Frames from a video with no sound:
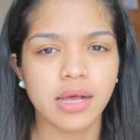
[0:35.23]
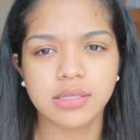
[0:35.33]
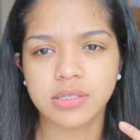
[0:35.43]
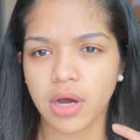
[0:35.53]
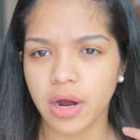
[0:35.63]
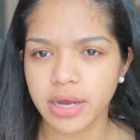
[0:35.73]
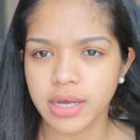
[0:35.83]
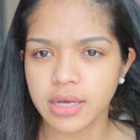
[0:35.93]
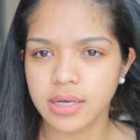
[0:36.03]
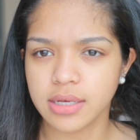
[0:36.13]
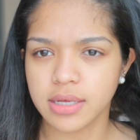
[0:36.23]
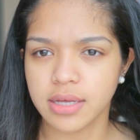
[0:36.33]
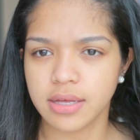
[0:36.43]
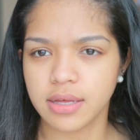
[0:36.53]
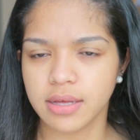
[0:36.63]
Sorry,
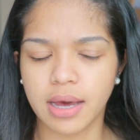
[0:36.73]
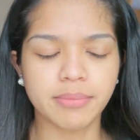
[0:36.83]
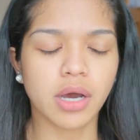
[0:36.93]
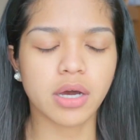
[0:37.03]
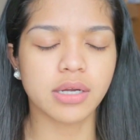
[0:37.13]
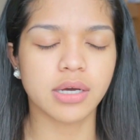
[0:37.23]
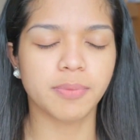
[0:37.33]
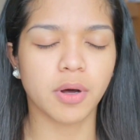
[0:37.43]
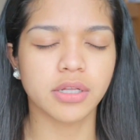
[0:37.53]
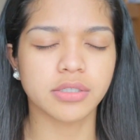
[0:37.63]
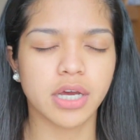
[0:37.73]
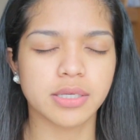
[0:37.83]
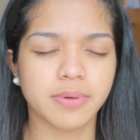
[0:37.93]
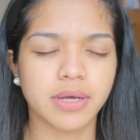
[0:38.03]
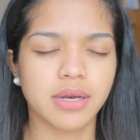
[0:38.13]
I'm not gonna
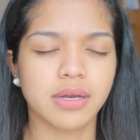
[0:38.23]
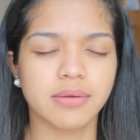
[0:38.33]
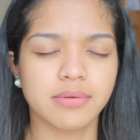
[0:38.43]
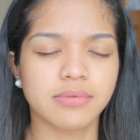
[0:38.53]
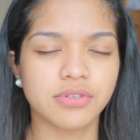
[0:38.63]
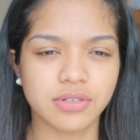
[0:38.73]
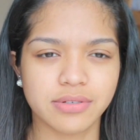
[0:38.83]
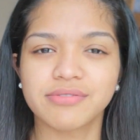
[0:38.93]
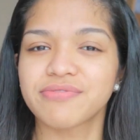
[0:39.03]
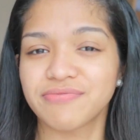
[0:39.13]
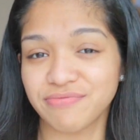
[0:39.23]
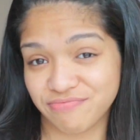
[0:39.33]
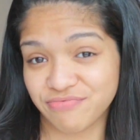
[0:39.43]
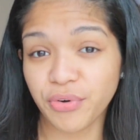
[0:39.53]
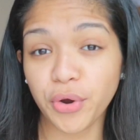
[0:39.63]
apologize, but
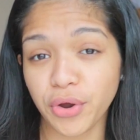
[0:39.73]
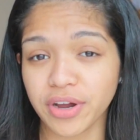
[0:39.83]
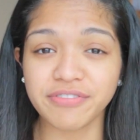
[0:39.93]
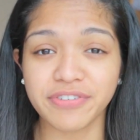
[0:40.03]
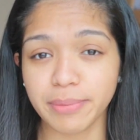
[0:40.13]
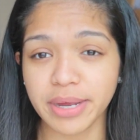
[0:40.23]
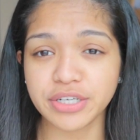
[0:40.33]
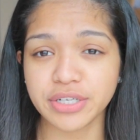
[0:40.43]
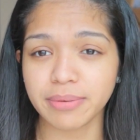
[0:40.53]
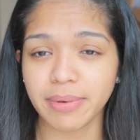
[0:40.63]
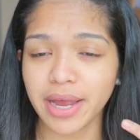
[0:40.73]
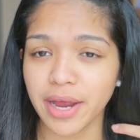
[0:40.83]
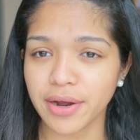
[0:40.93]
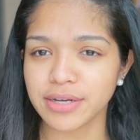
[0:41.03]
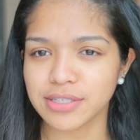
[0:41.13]
for your information, my
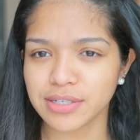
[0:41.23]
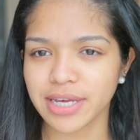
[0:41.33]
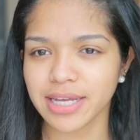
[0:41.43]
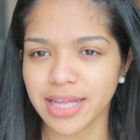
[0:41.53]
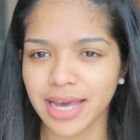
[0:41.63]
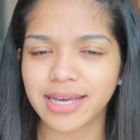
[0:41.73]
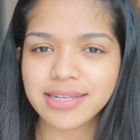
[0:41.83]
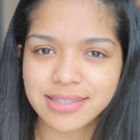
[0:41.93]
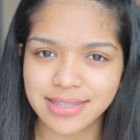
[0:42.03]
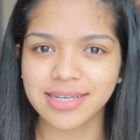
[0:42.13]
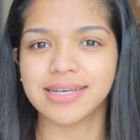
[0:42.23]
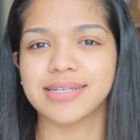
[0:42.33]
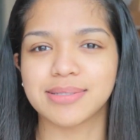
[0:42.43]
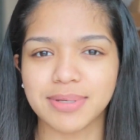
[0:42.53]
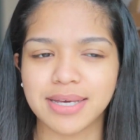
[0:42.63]
hair is looking like
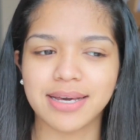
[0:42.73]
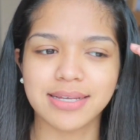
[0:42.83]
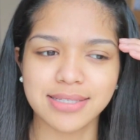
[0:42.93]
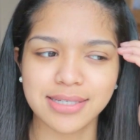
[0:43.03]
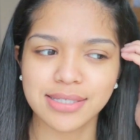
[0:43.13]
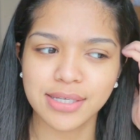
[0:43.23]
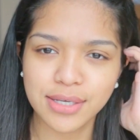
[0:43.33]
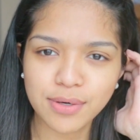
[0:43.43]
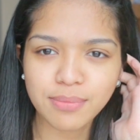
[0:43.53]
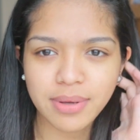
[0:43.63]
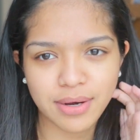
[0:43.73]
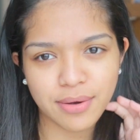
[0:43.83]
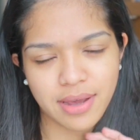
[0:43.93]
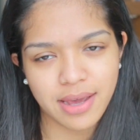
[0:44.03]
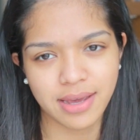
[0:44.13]
this because it's humid,
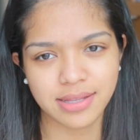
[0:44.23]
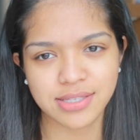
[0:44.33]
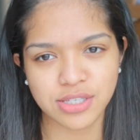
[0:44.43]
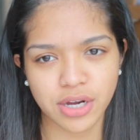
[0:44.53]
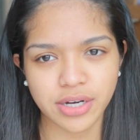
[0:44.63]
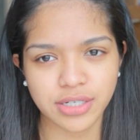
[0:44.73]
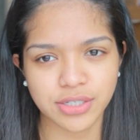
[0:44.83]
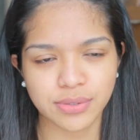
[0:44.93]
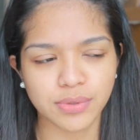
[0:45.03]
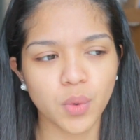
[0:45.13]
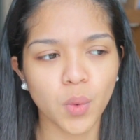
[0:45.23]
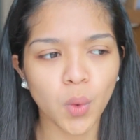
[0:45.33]
okay? It's starting to...